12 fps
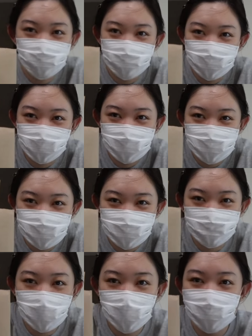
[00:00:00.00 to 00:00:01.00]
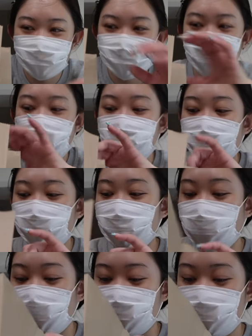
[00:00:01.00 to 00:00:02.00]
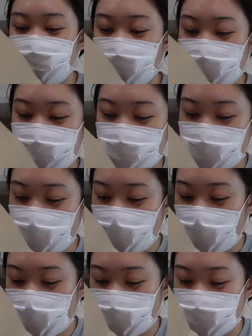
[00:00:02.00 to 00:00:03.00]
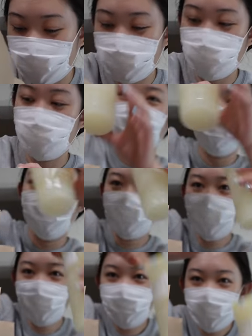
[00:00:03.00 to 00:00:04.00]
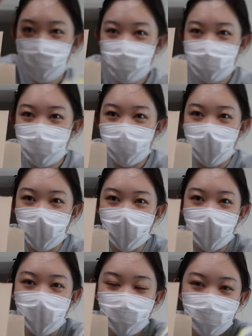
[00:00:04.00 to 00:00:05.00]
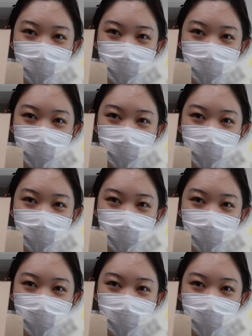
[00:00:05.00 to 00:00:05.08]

Felix's parents came in clutch once again. Look at what we got.